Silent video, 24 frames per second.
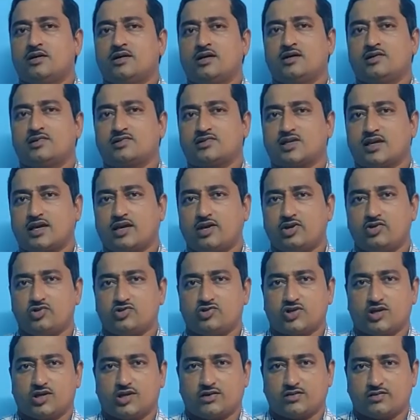second
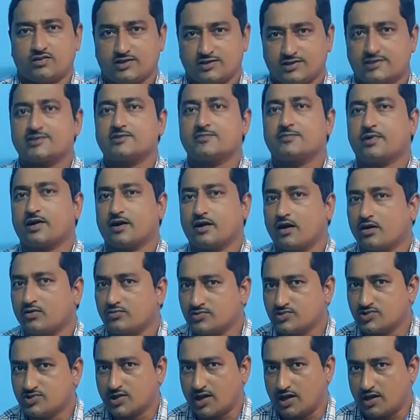change, that is
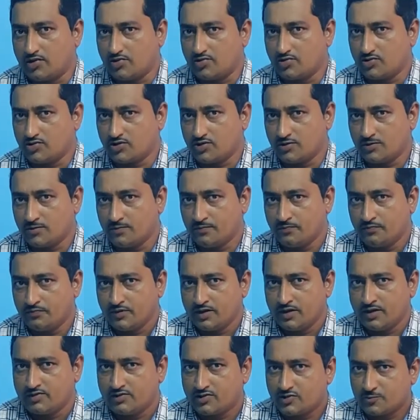pronoun change.
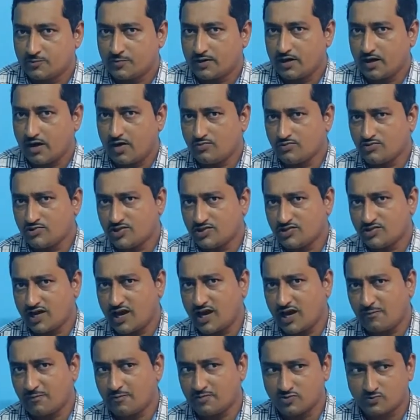This pronoun change
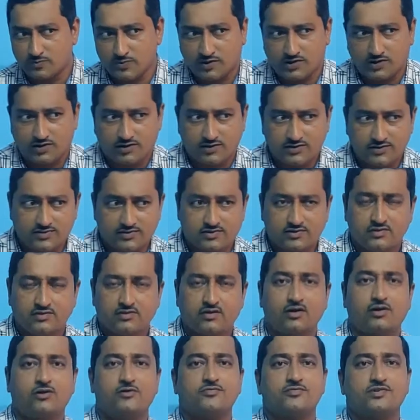happens because
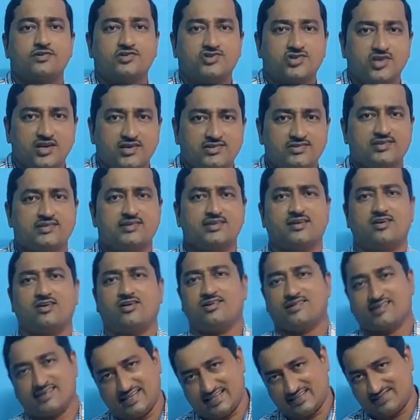of the change in the
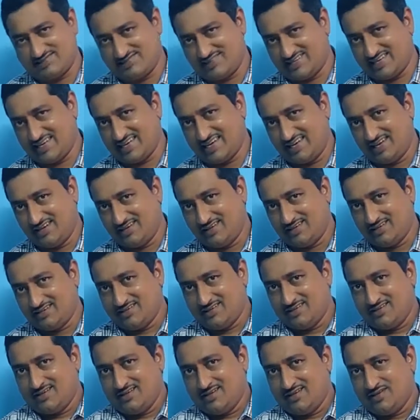context again.
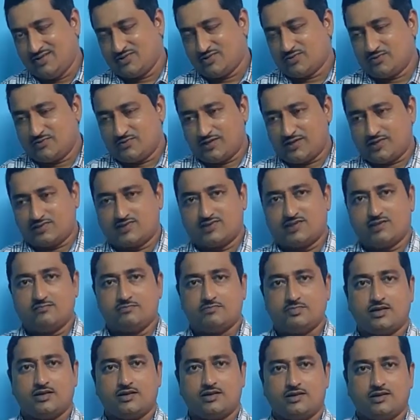So for
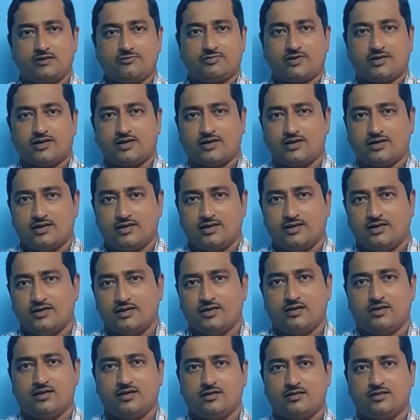example, if I
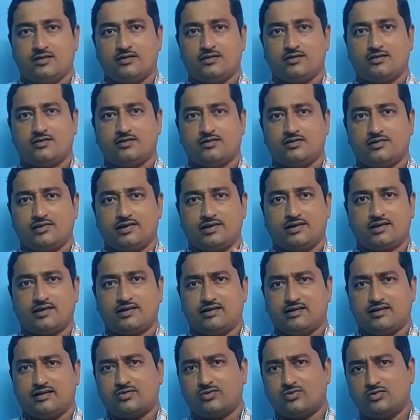
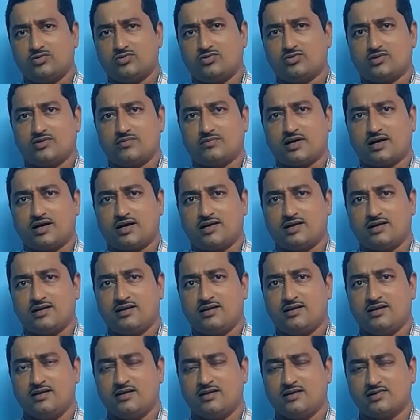go to my
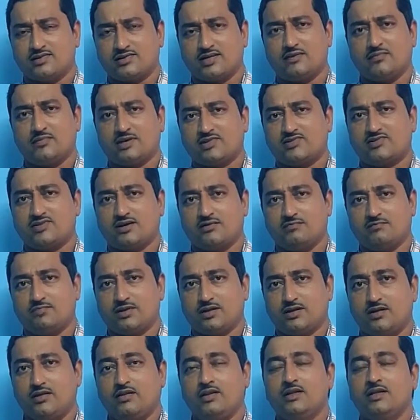same
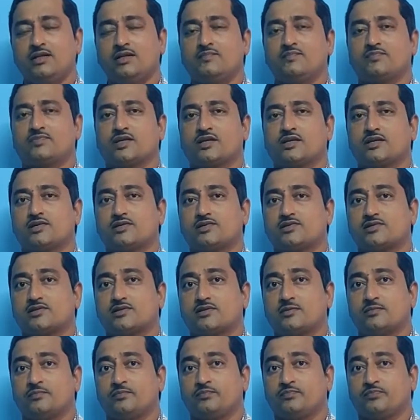example, there is
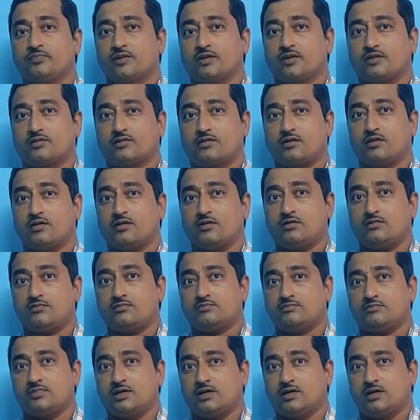
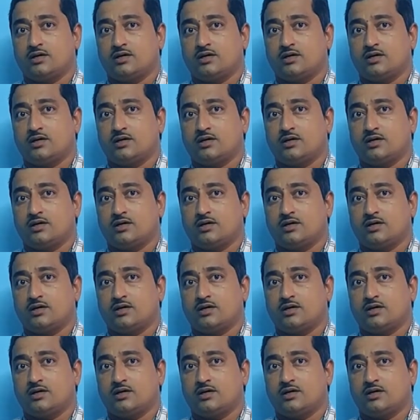Ram